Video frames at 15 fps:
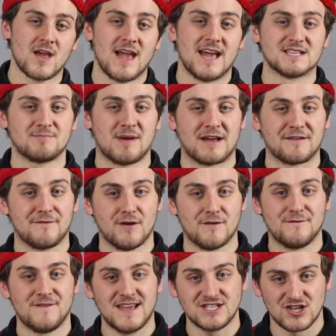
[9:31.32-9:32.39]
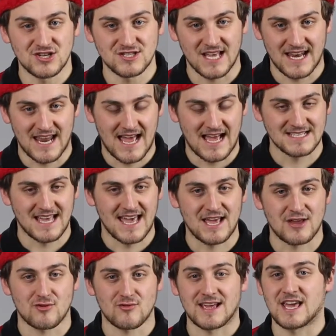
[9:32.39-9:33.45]
It's packed full of features and has a
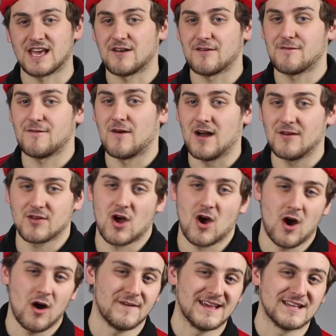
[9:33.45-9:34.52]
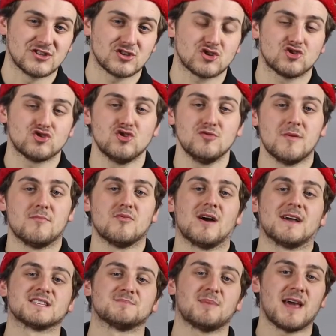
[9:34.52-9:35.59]
cracking 5.5-inch super
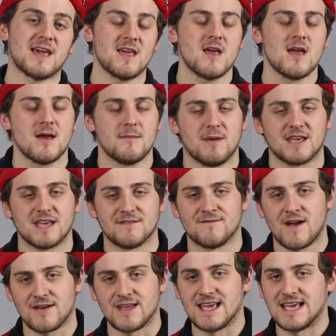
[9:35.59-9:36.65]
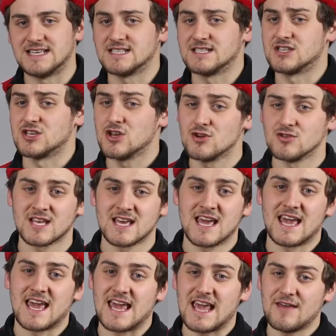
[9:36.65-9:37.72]
bright display, making it very easy to use,
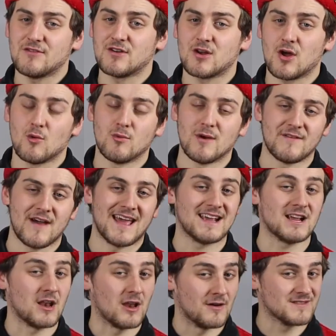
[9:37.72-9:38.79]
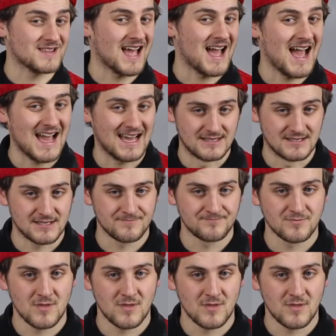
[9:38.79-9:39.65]
even with a gloved hand.